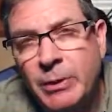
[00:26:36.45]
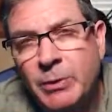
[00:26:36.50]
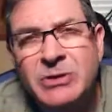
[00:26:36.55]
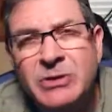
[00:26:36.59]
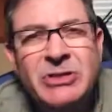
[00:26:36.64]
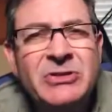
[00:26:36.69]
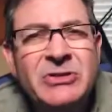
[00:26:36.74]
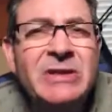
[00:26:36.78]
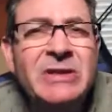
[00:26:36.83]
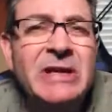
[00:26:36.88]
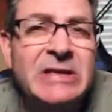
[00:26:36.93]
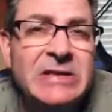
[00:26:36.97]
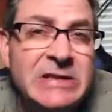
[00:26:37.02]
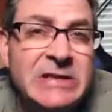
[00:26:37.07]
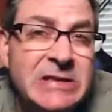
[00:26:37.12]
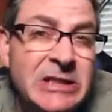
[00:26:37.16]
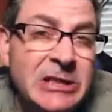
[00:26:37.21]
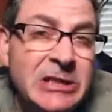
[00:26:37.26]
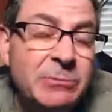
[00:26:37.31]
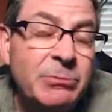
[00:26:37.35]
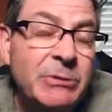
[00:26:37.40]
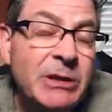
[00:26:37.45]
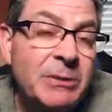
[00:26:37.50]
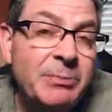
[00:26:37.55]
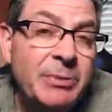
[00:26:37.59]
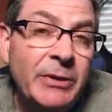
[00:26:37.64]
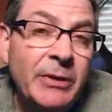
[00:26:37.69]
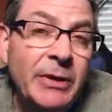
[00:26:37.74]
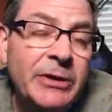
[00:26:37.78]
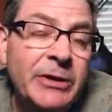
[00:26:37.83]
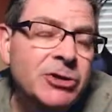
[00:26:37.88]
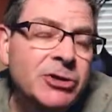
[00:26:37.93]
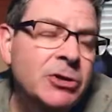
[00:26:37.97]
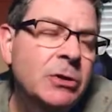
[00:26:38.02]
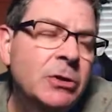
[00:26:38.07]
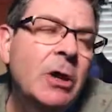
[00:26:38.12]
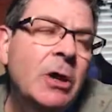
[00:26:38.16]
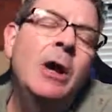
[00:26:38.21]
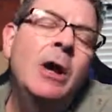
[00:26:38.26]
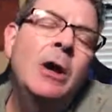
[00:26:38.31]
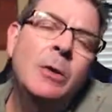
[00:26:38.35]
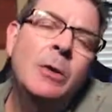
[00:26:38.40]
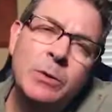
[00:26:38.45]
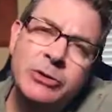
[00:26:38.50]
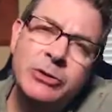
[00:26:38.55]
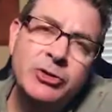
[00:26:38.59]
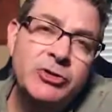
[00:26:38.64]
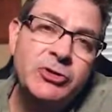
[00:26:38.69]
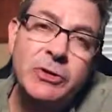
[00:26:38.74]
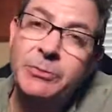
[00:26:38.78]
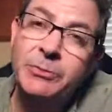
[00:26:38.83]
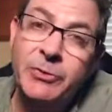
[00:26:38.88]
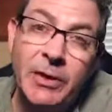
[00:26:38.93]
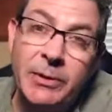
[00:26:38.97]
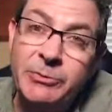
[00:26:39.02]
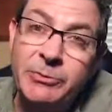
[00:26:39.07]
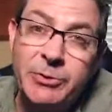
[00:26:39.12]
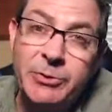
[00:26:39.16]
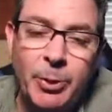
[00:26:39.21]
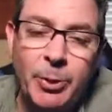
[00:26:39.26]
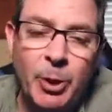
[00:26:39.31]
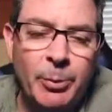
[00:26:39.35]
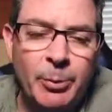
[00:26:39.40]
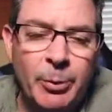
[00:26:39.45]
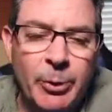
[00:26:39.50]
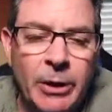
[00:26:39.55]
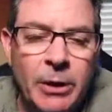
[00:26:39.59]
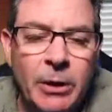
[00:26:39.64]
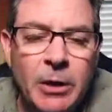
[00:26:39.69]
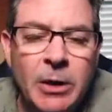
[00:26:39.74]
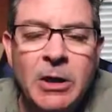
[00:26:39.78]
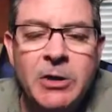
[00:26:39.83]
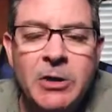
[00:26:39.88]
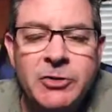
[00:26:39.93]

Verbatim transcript: which is an antecedent manipulation, which are sometimes appropriate.